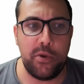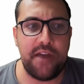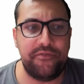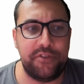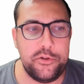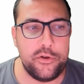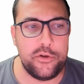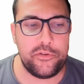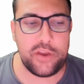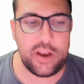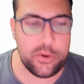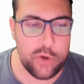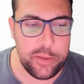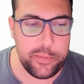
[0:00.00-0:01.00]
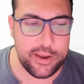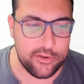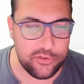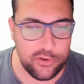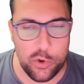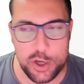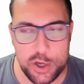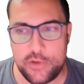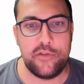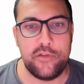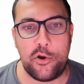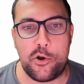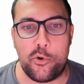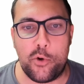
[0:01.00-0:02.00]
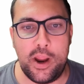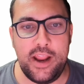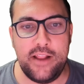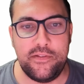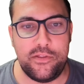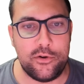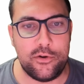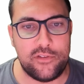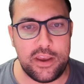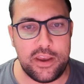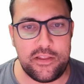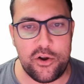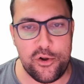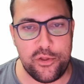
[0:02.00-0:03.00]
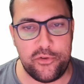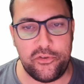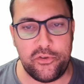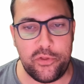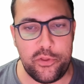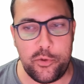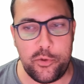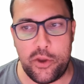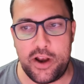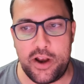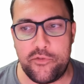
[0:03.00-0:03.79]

have to do this anyway because the questions aren't great. There it's like the Earth is the third planet